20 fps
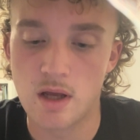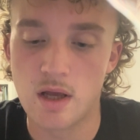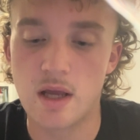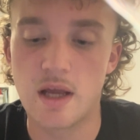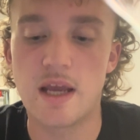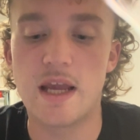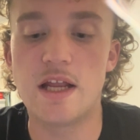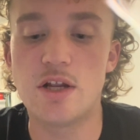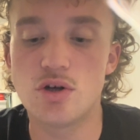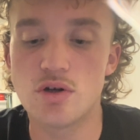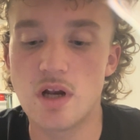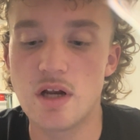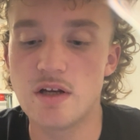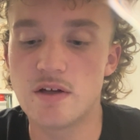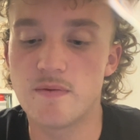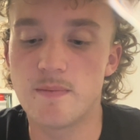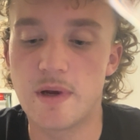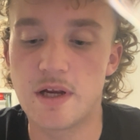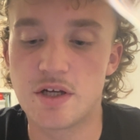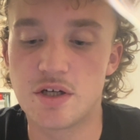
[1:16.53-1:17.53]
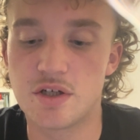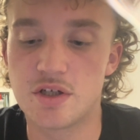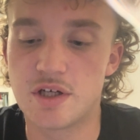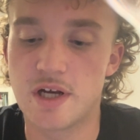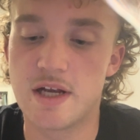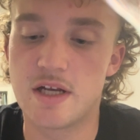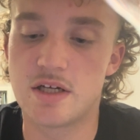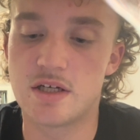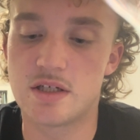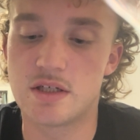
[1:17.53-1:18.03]
Each transformation
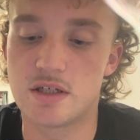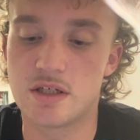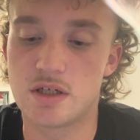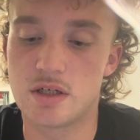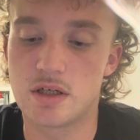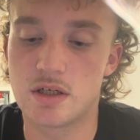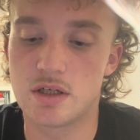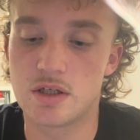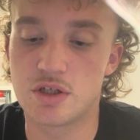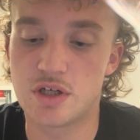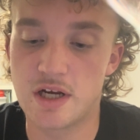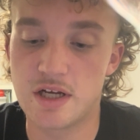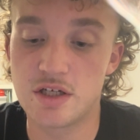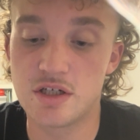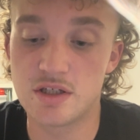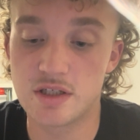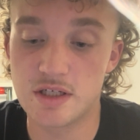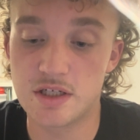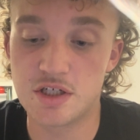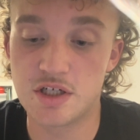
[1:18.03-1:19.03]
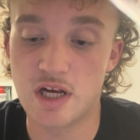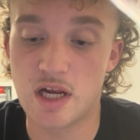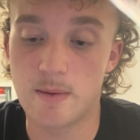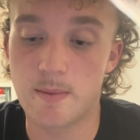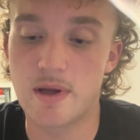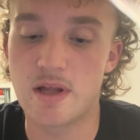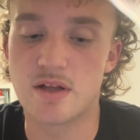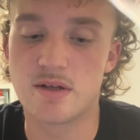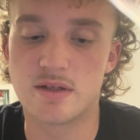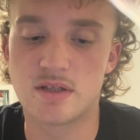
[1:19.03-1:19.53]
changes a
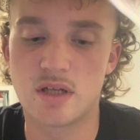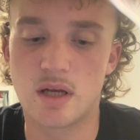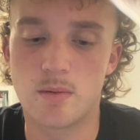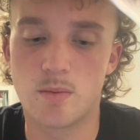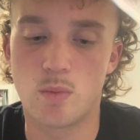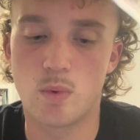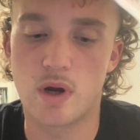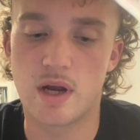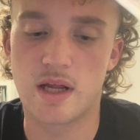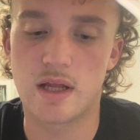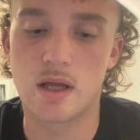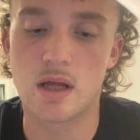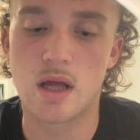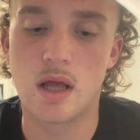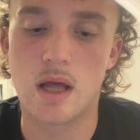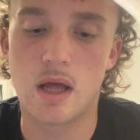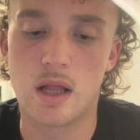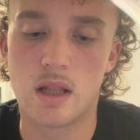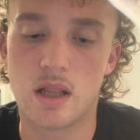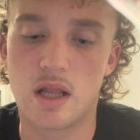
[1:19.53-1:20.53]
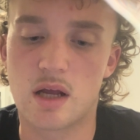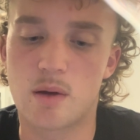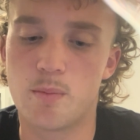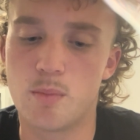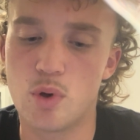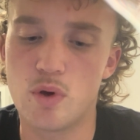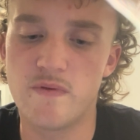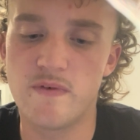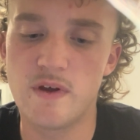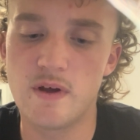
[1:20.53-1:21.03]
shape in some way, like
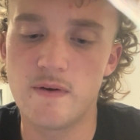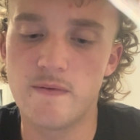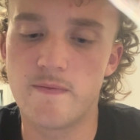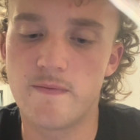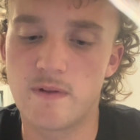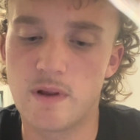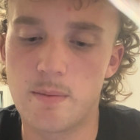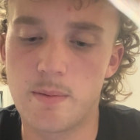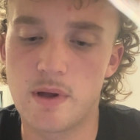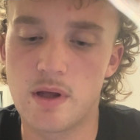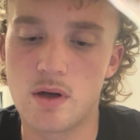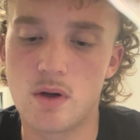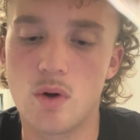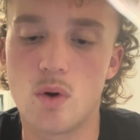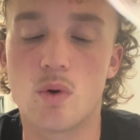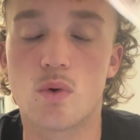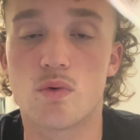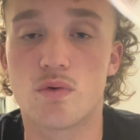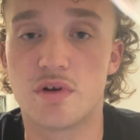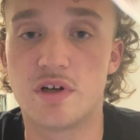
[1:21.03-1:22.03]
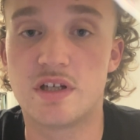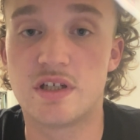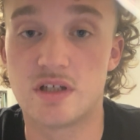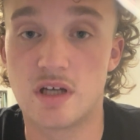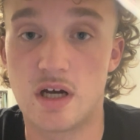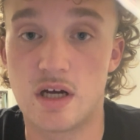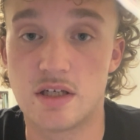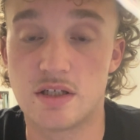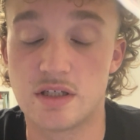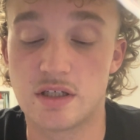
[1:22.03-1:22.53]
moving, flipping, or
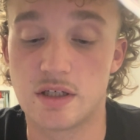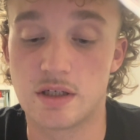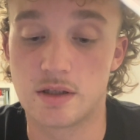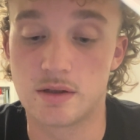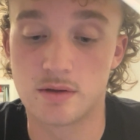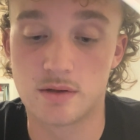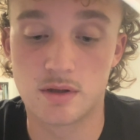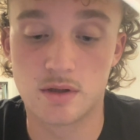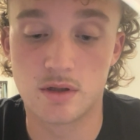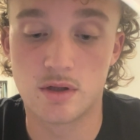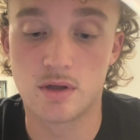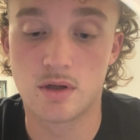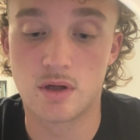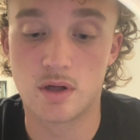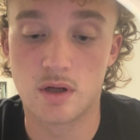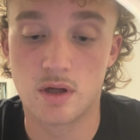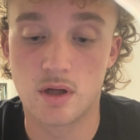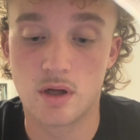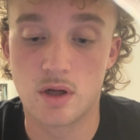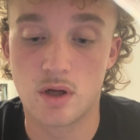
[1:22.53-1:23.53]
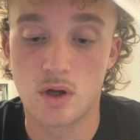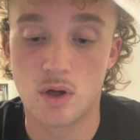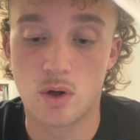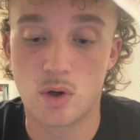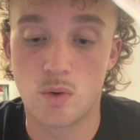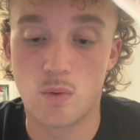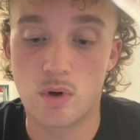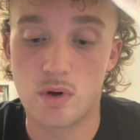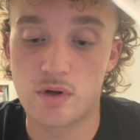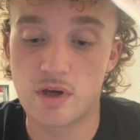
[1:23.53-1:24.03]
resizing,
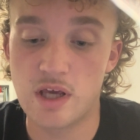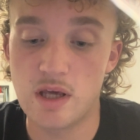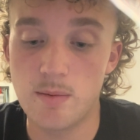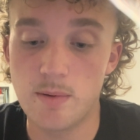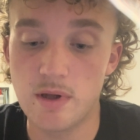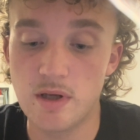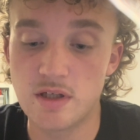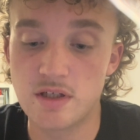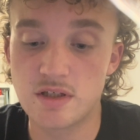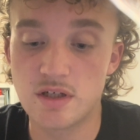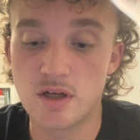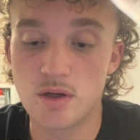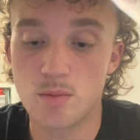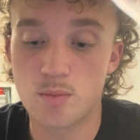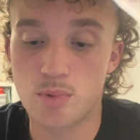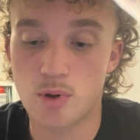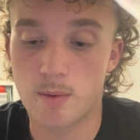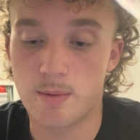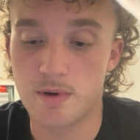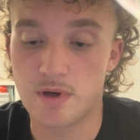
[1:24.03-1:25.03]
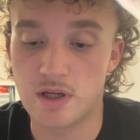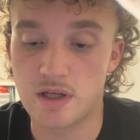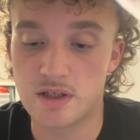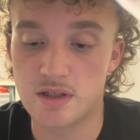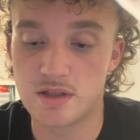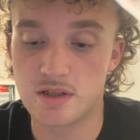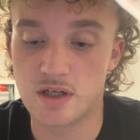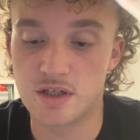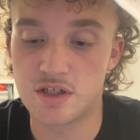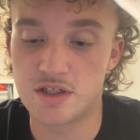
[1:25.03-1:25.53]
while keeping certain properties
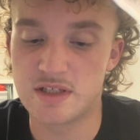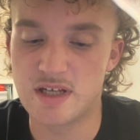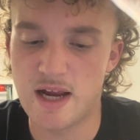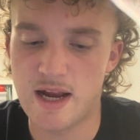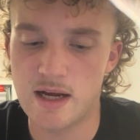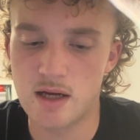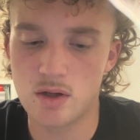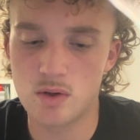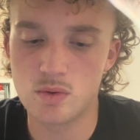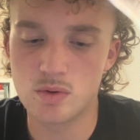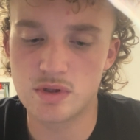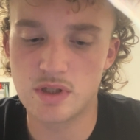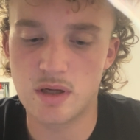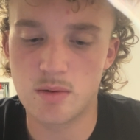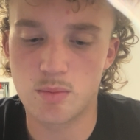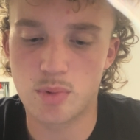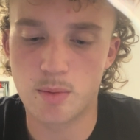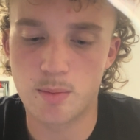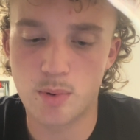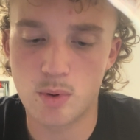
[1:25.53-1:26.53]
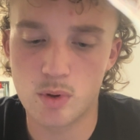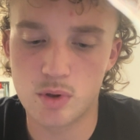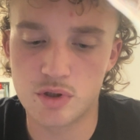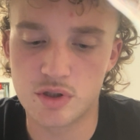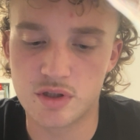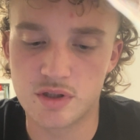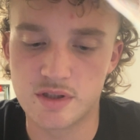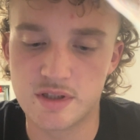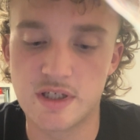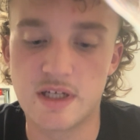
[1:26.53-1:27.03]
such as angles and
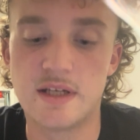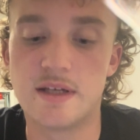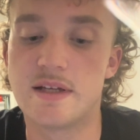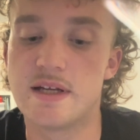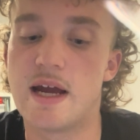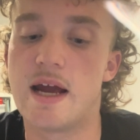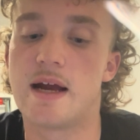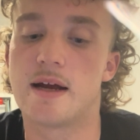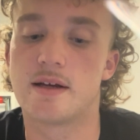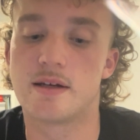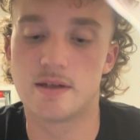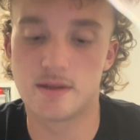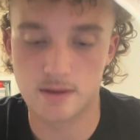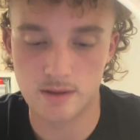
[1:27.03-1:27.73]
proportions intact.